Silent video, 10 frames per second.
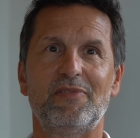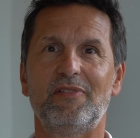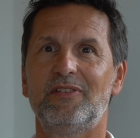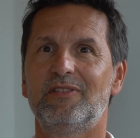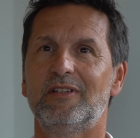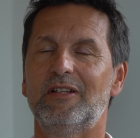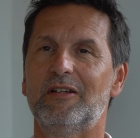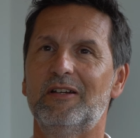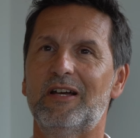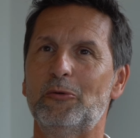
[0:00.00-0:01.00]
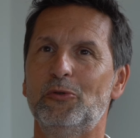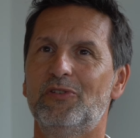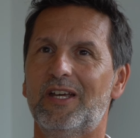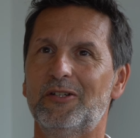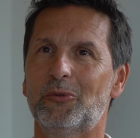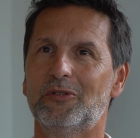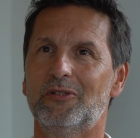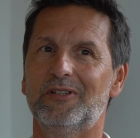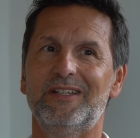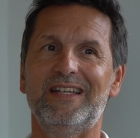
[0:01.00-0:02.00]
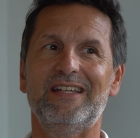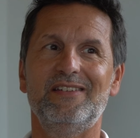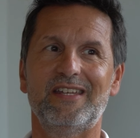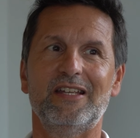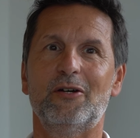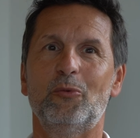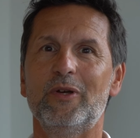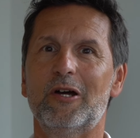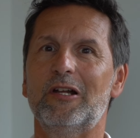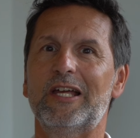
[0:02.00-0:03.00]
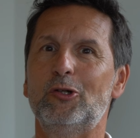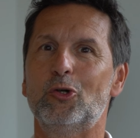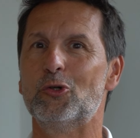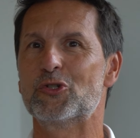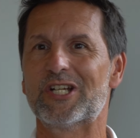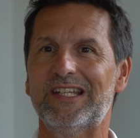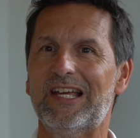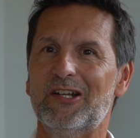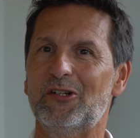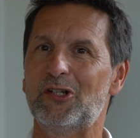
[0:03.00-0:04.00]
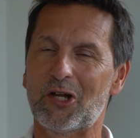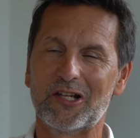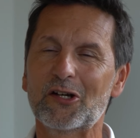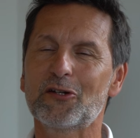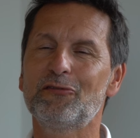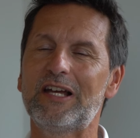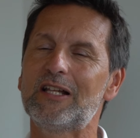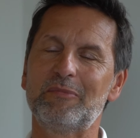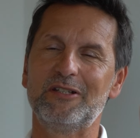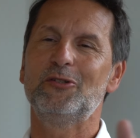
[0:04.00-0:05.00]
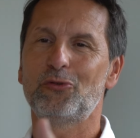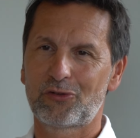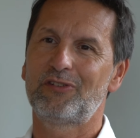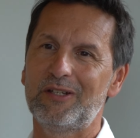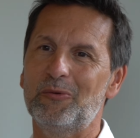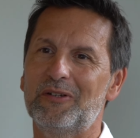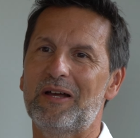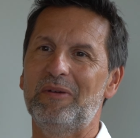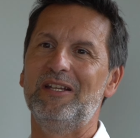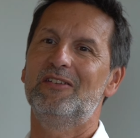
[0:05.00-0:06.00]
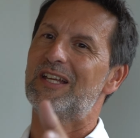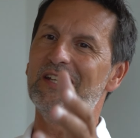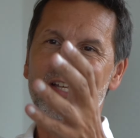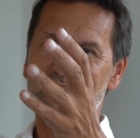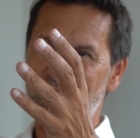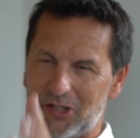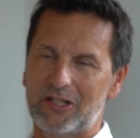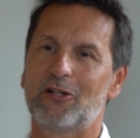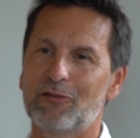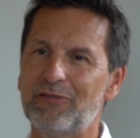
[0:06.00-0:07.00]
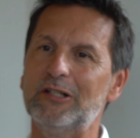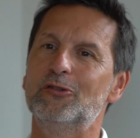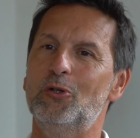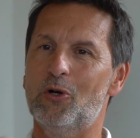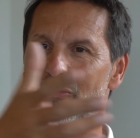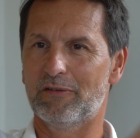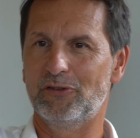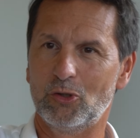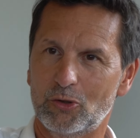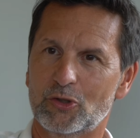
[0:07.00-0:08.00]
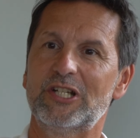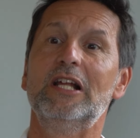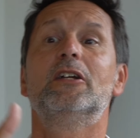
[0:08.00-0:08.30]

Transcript: I don't want to say that we are like Coco Chanel and Karl Lagerfeld, but you see what I mean. It's like Karl Lagerfeld took over after Coco Chanel.